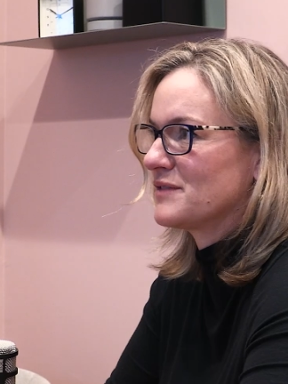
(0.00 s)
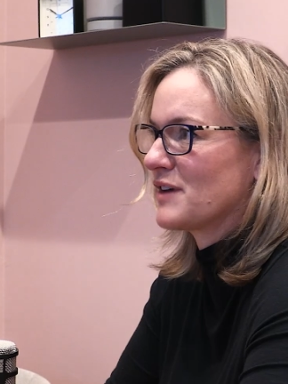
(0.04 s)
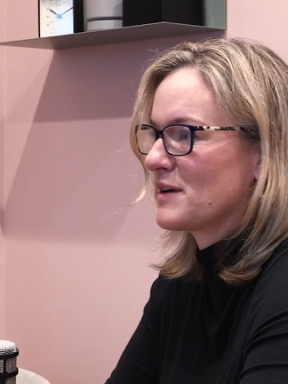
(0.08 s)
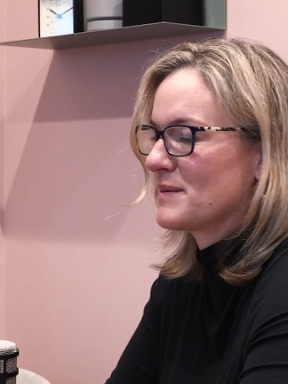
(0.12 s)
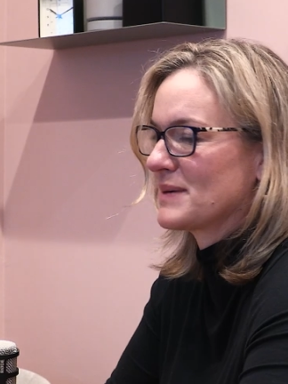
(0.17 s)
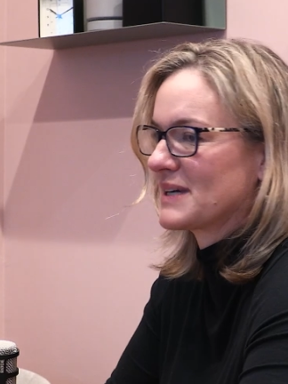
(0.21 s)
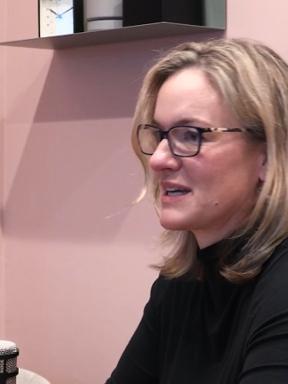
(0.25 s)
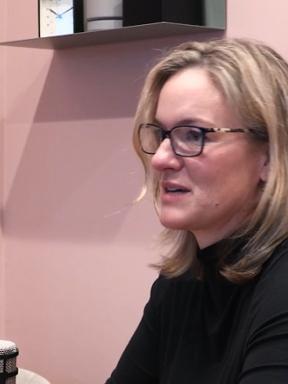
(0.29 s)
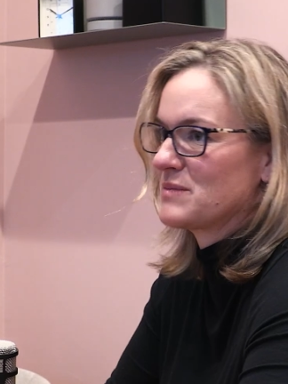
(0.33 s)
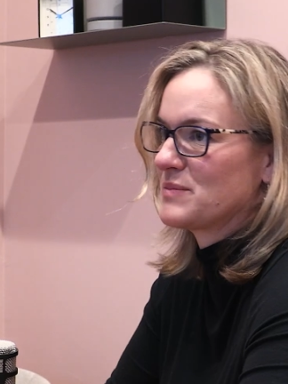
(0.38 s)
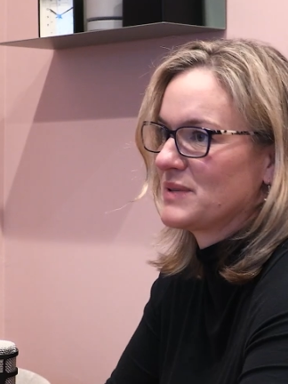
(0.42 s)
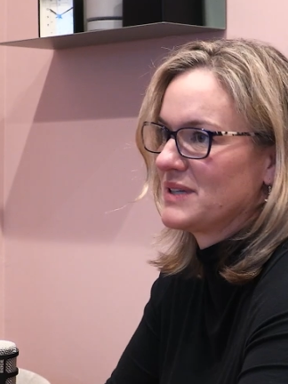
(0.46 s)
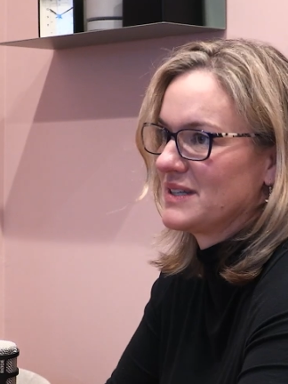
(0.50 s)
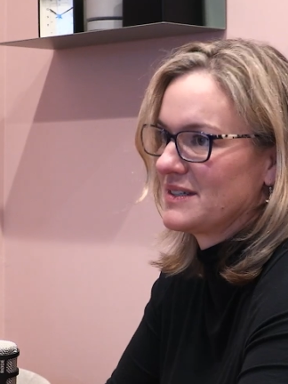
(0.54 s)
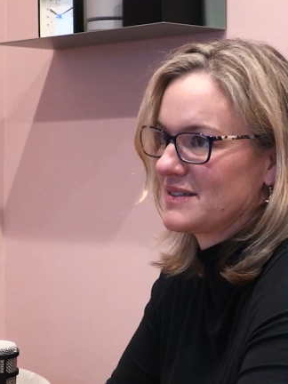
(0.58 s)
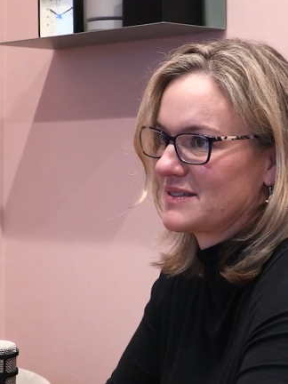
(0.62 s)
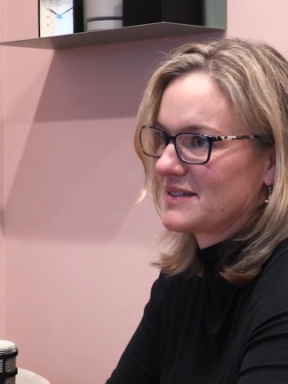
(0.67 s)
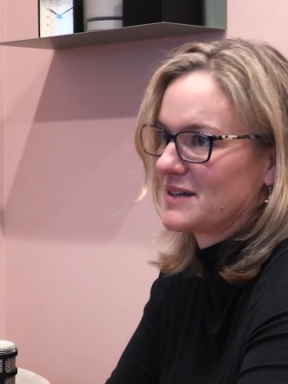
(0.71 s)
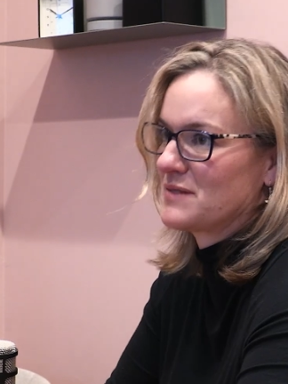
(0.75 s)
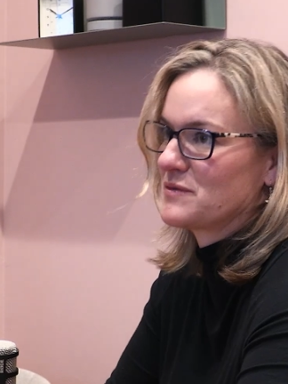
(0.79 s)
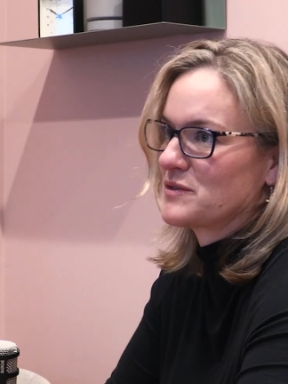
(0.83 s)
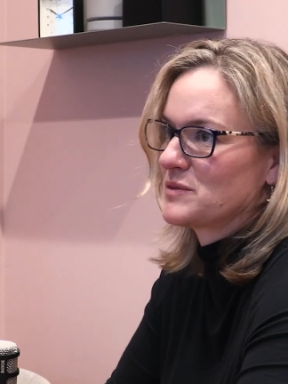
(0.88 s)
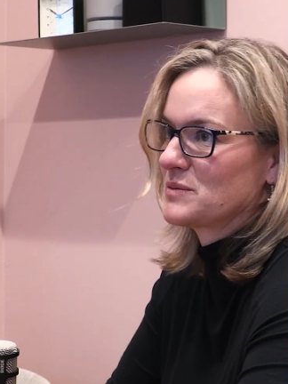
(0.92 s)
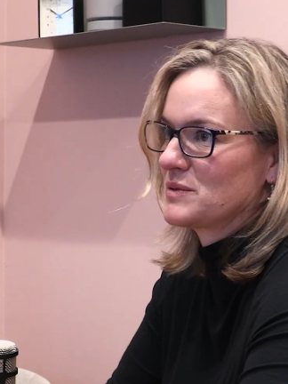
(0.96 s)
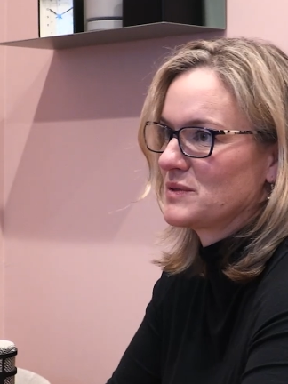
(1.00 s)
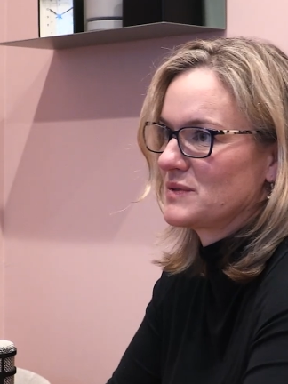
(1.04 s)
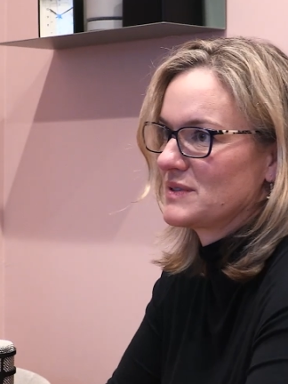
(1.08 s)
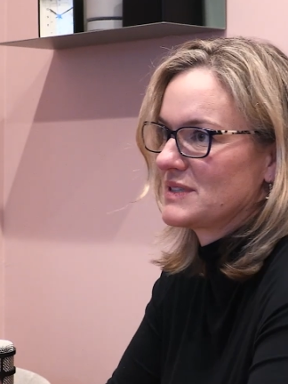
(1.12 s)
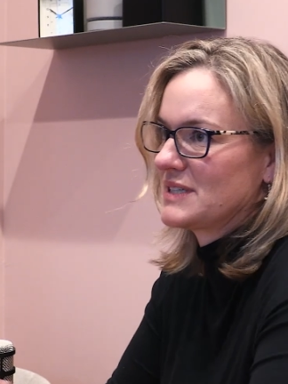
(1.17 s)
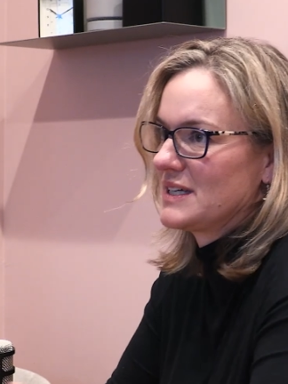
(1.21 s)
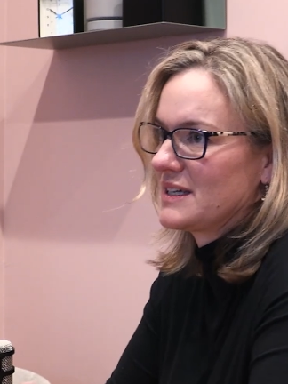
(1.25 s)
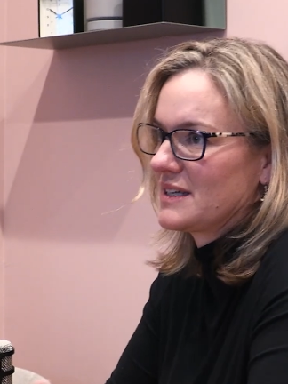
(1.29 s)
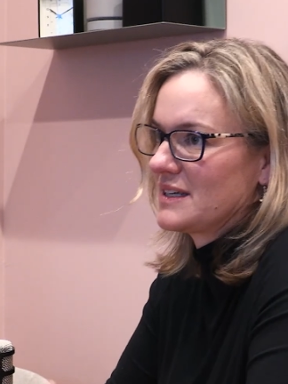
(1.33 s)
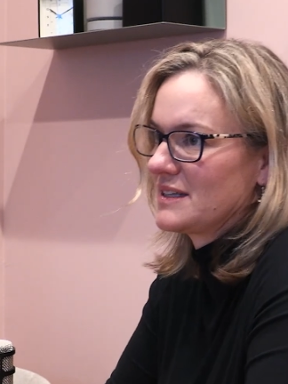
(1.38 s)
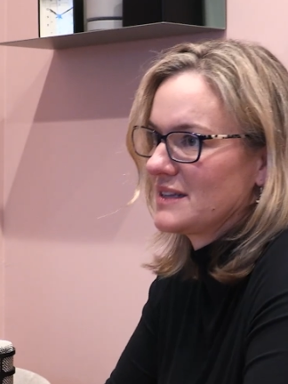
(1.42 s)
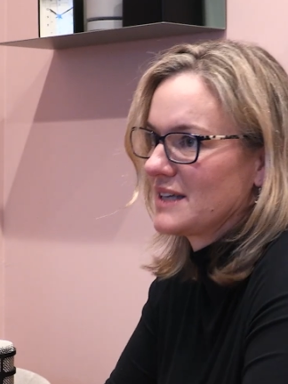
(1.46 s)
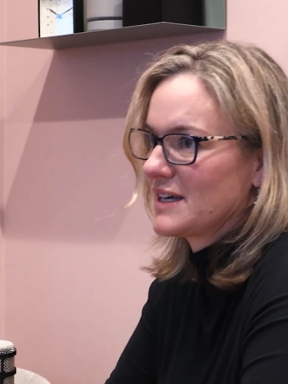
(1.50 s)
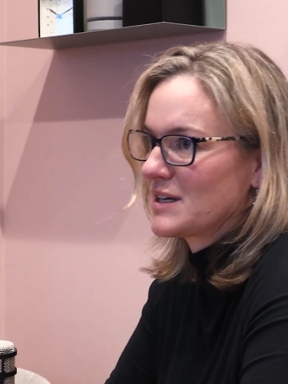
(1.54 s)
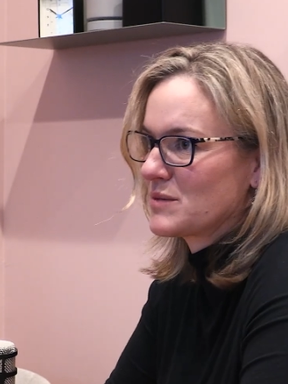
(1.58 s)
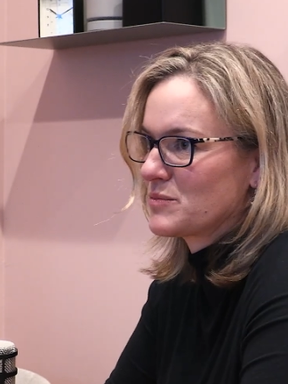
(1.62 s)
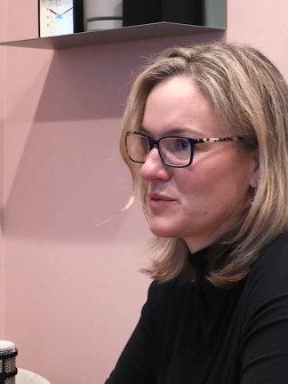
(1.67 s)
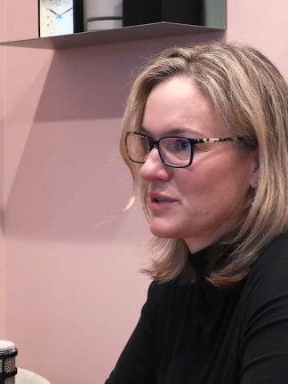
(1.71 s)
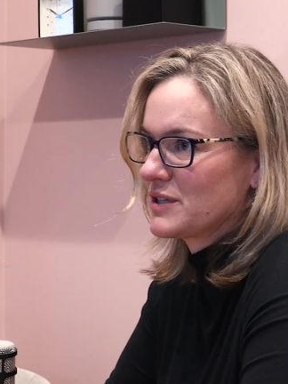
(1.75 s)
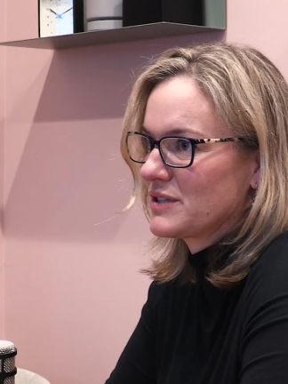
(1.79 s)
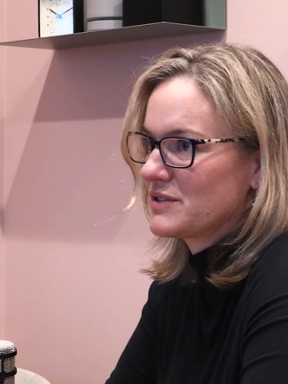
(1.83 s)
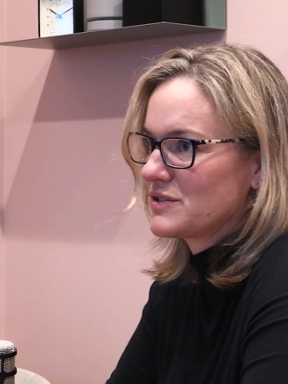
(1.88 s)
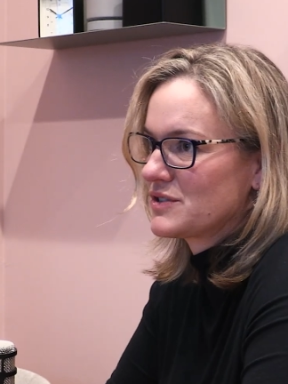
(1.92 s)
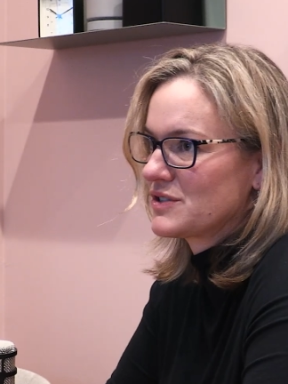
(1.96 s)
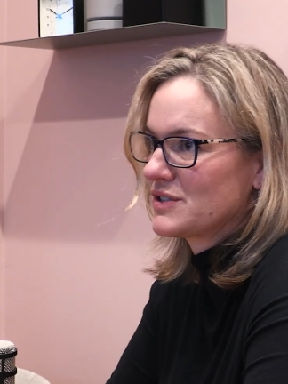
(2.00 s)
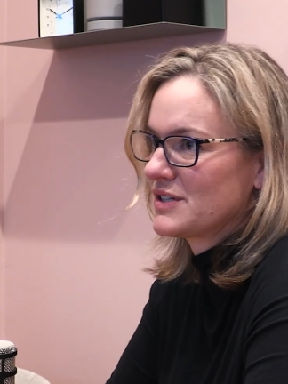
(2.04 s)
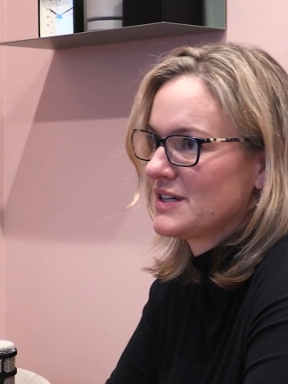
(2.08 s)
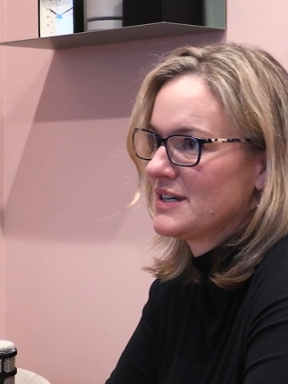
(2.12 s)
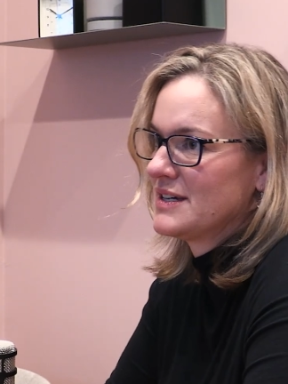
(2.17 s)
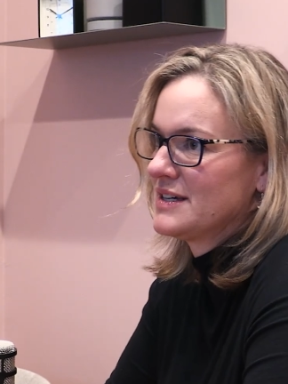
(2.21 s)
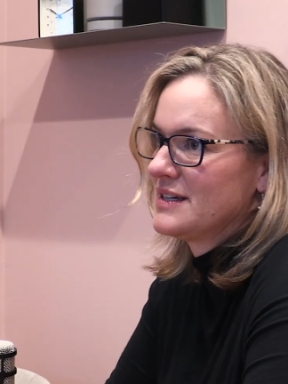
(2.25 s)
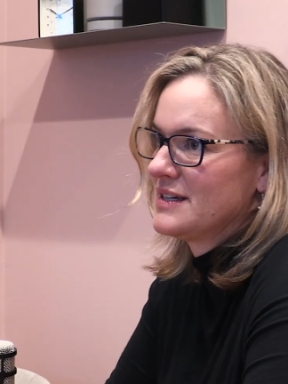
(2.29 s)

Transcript: pharma companies comfortable with taking that approach.